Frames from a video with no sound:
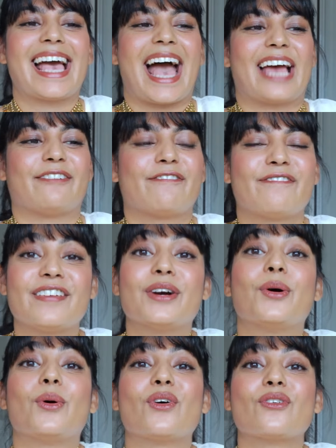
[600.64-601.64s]
and
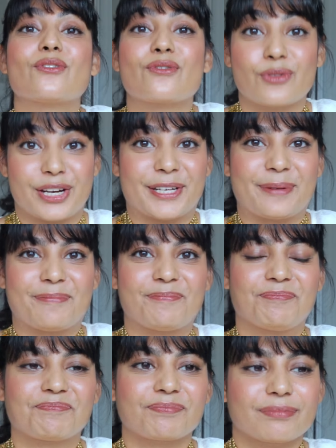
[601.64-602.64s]
feel
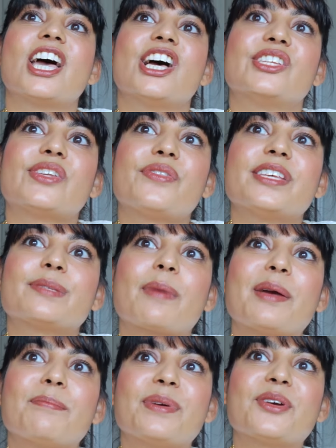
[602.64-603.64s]
freedom? So, this
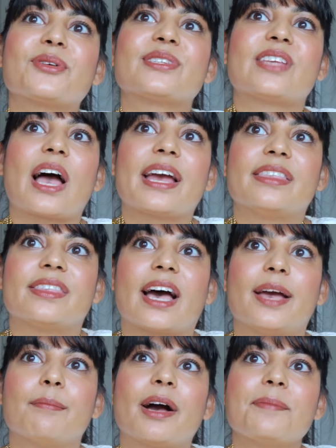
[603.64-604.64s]
might be a sign
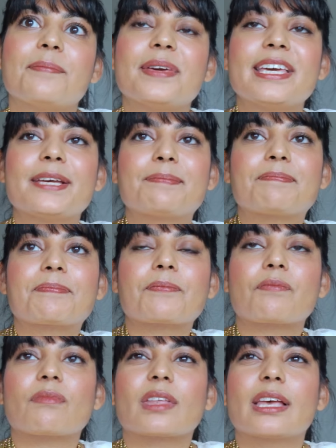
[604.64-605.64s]
that it might be
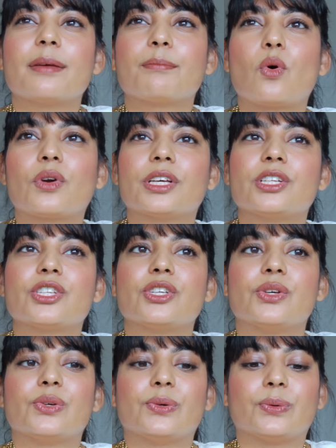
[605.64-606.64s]
important
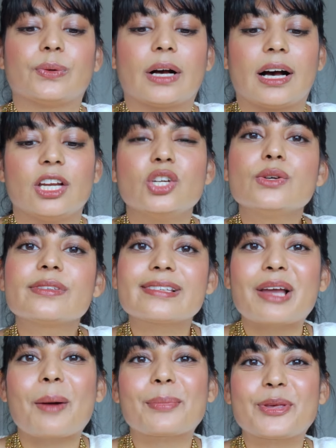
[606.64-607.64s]
to uh,
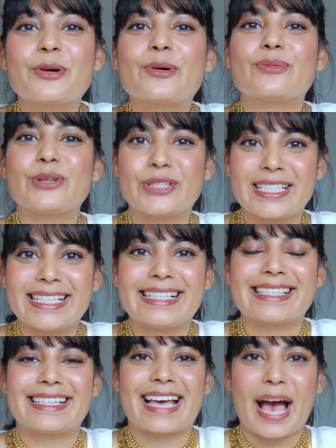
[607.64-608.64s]
loosen up your
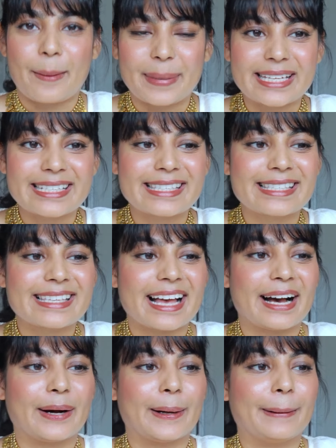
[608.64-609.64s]
routines and habits
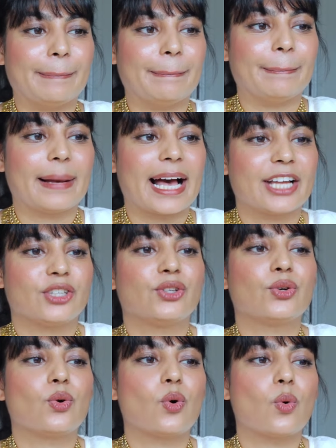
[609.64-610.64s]
um, and
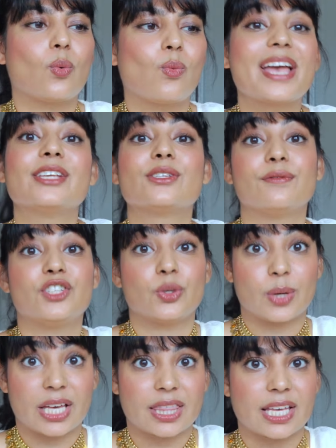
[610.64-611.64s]
your ways of
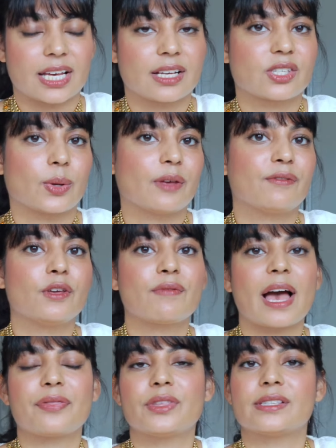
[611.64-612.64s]
doing things. So, if you've
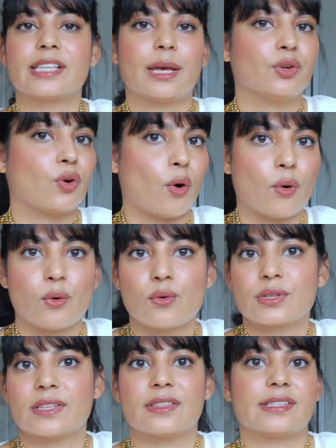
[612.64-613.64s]
had the same
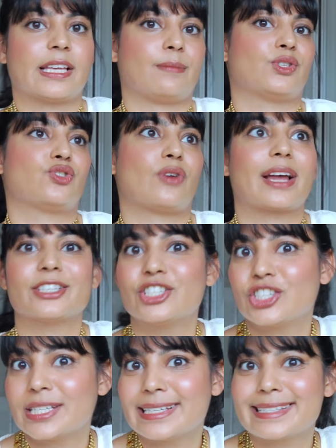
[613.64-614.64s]
goals and the same
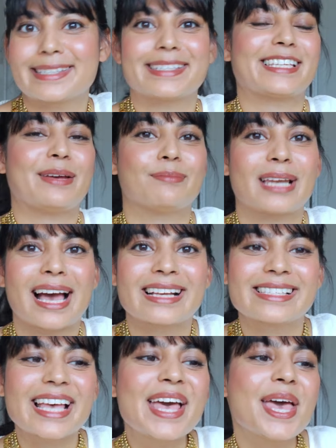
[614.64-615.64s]
strategies and the same plans,